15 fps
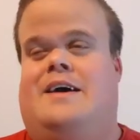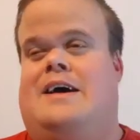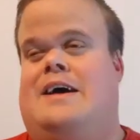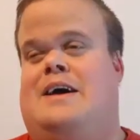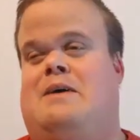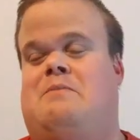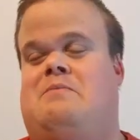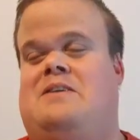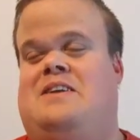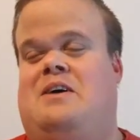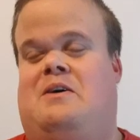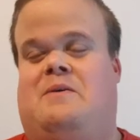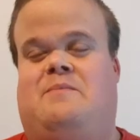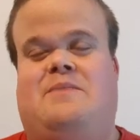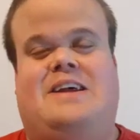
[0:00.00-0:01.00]
But
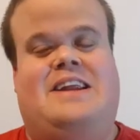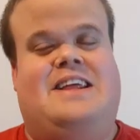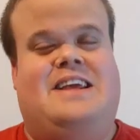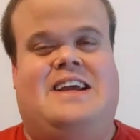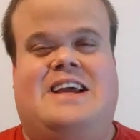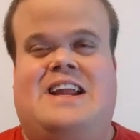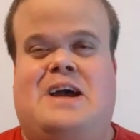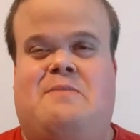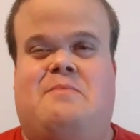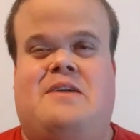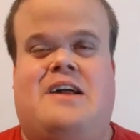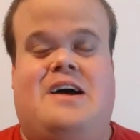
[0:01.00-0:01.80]
yeah, anything can happen.